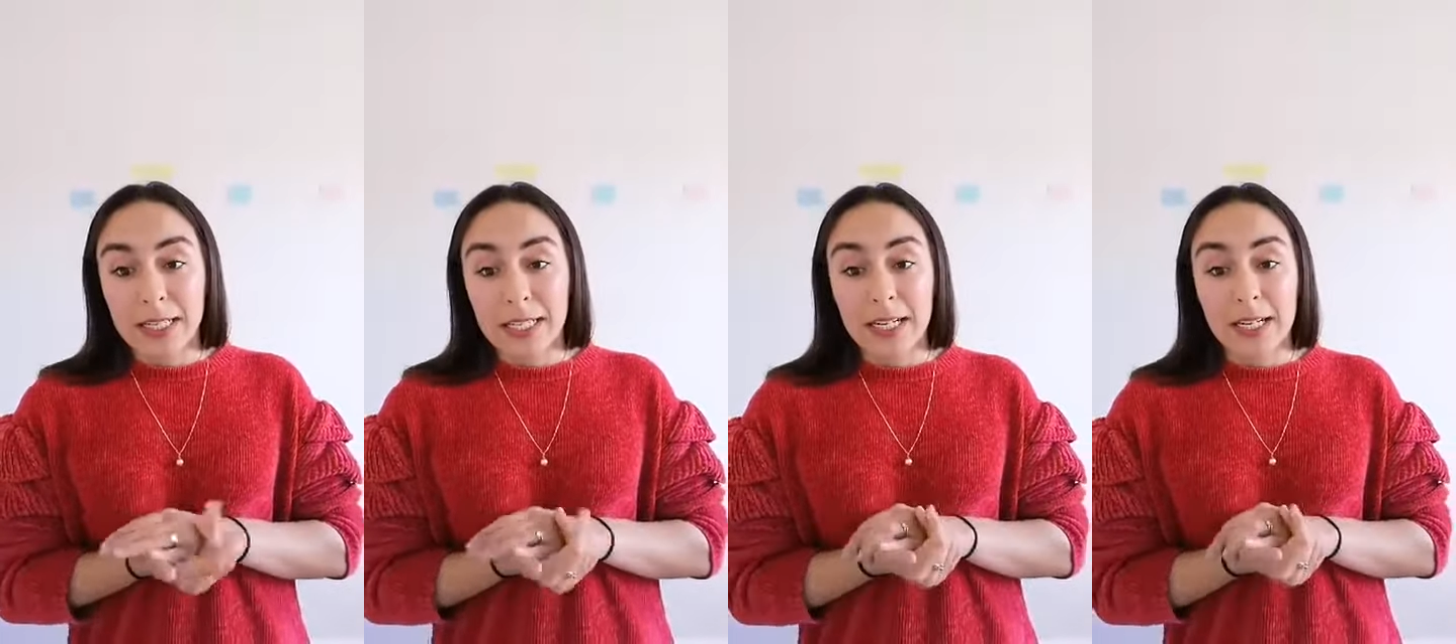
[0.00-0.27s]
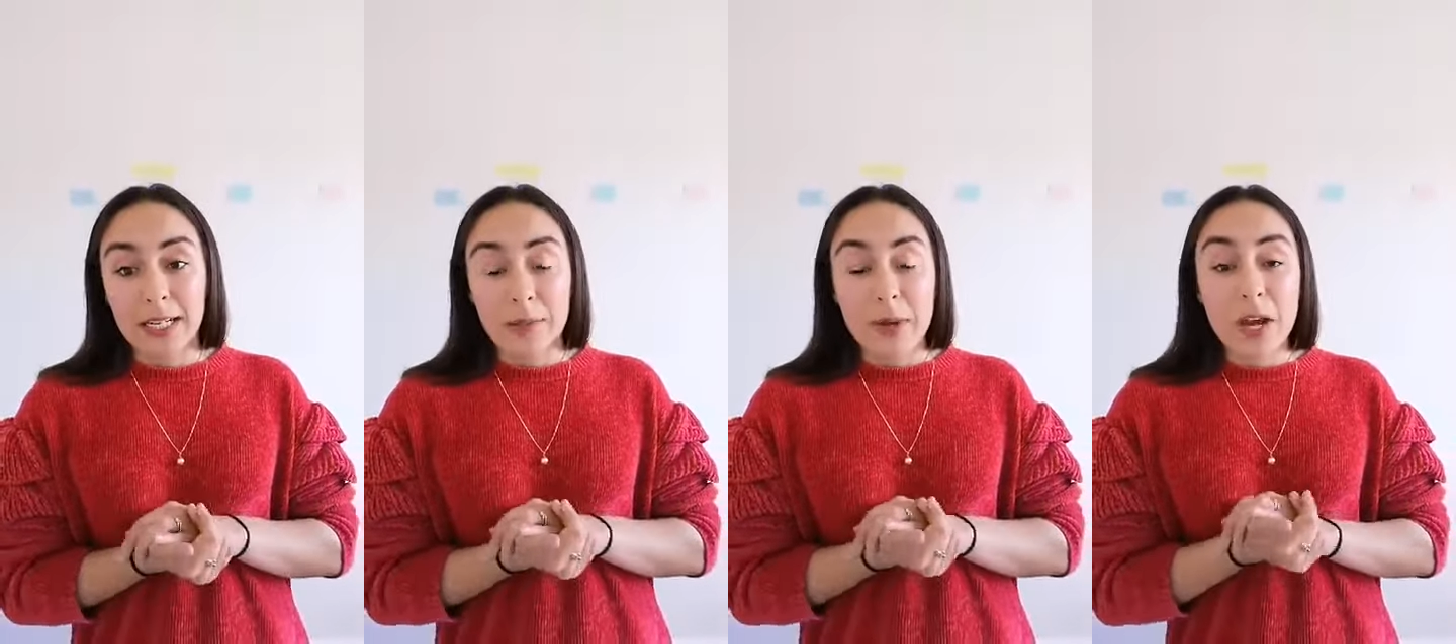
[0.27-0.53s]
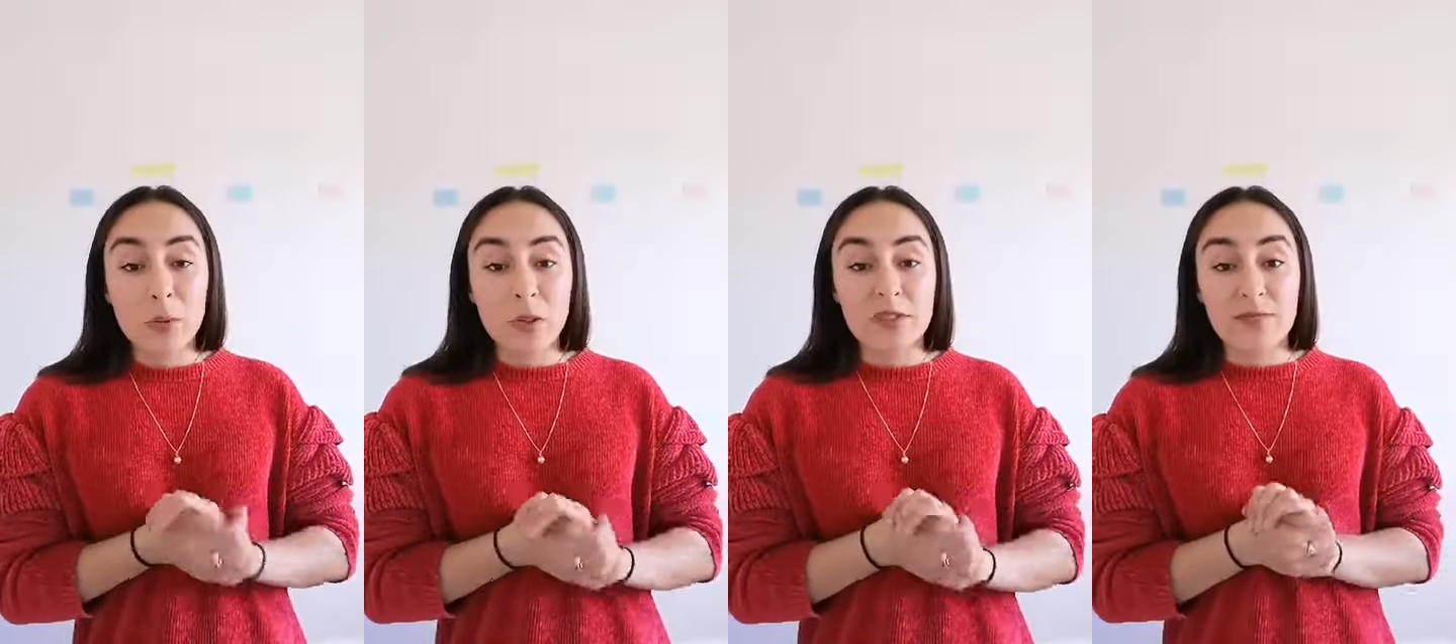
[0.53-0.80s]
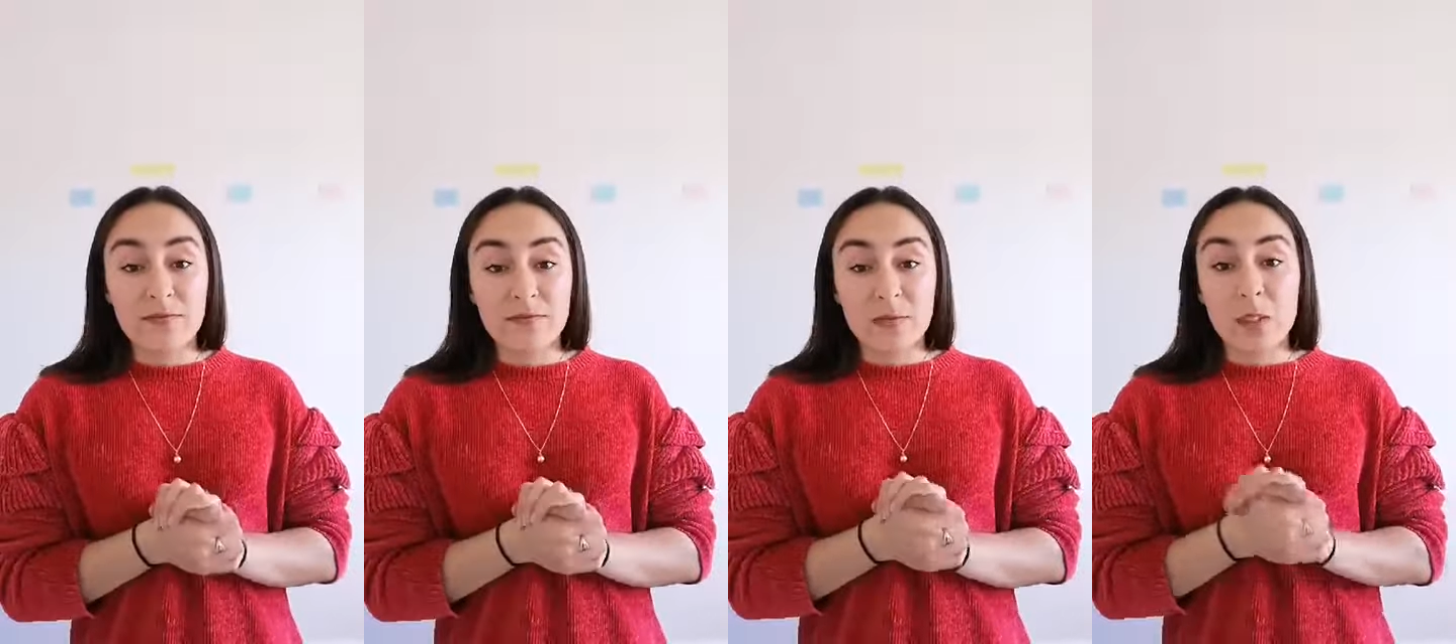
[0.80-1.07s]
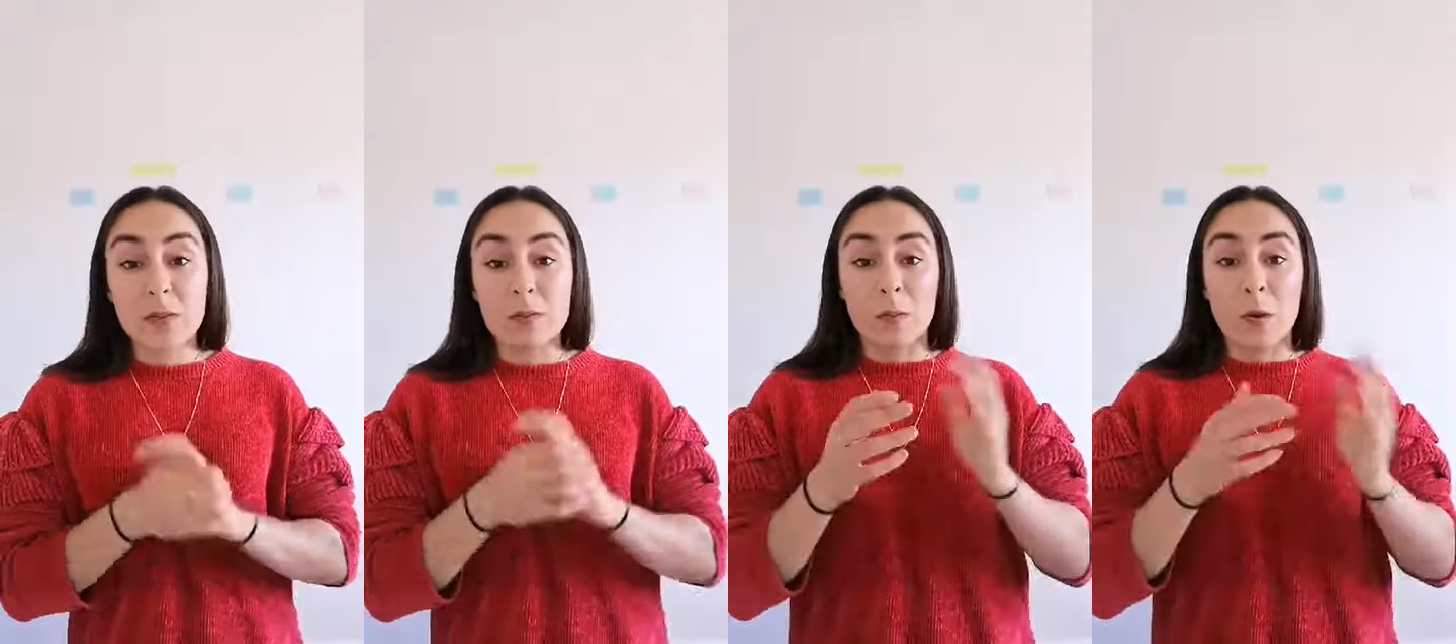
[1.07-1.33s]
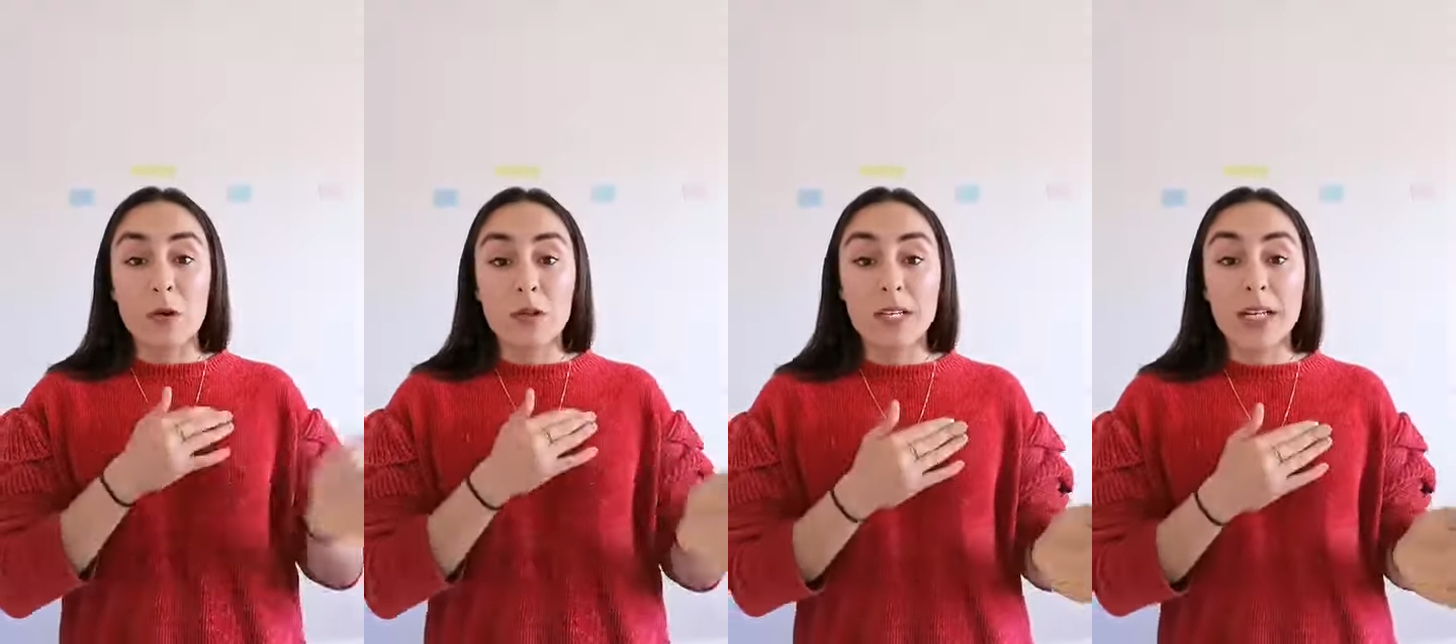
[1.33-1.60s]
Um, it was
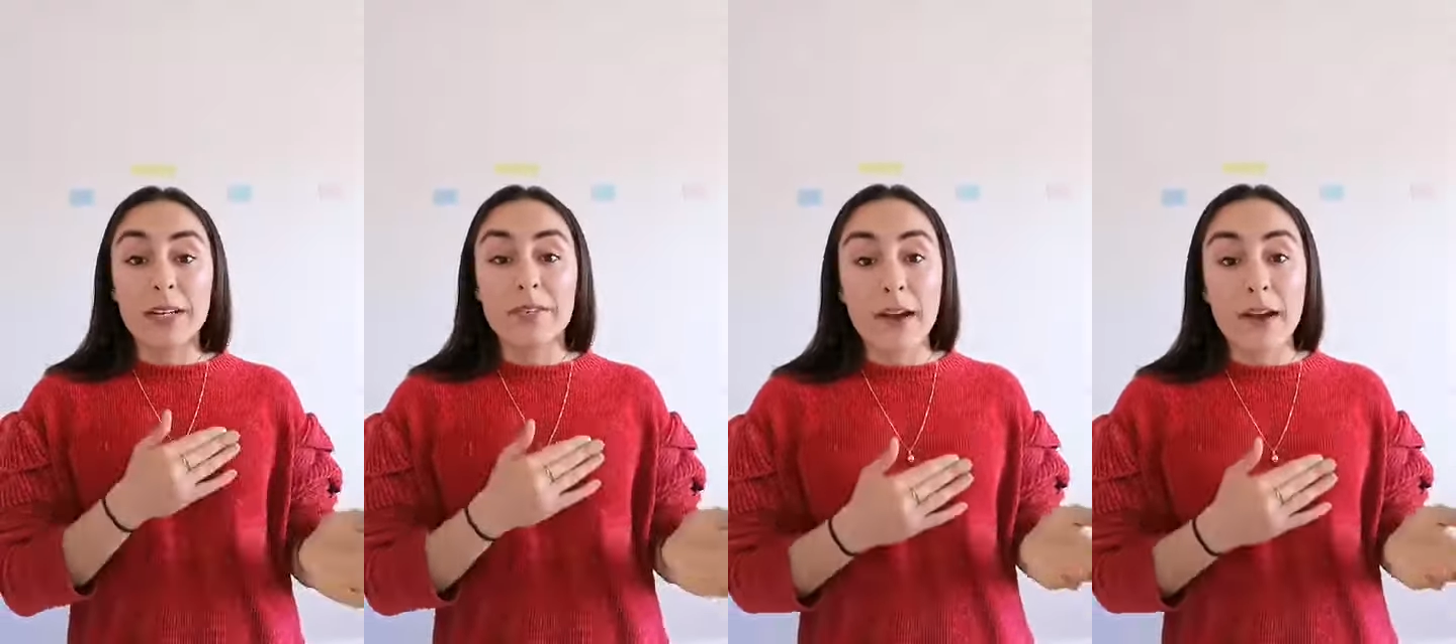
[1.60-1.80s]
supposedly